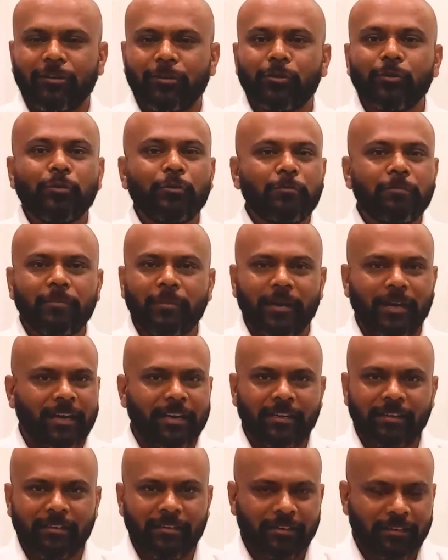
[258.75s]
doom
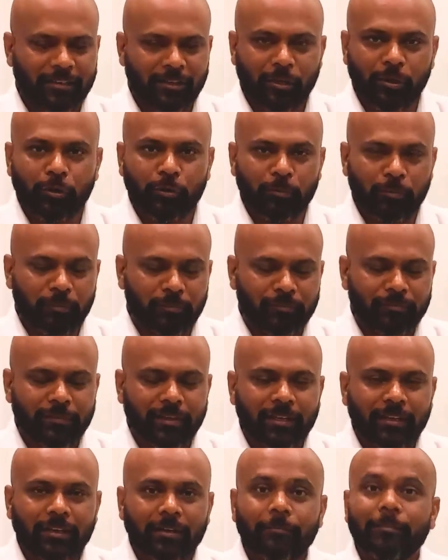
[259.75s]
and
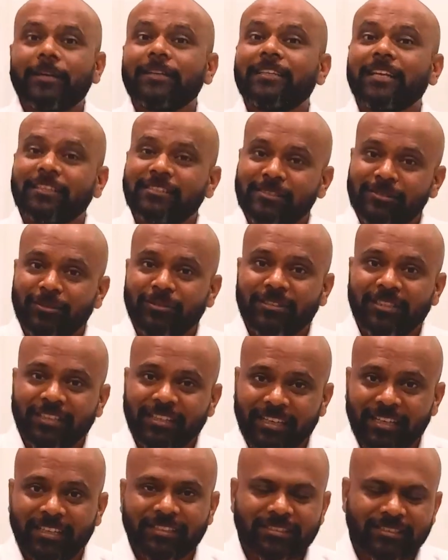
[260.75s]
gloom, but that's not the
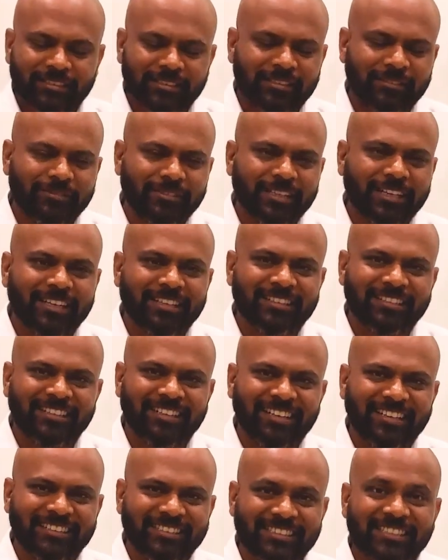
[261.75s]
case. We can
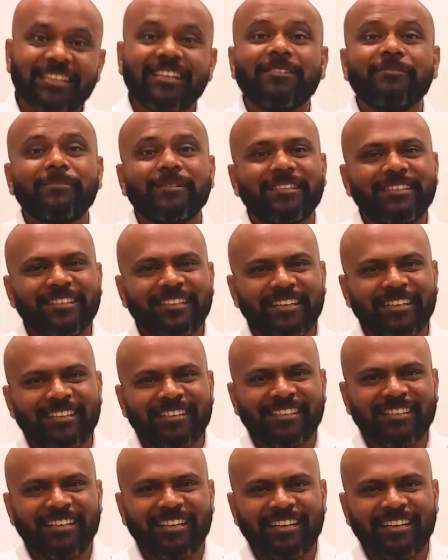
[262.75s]
still mitigate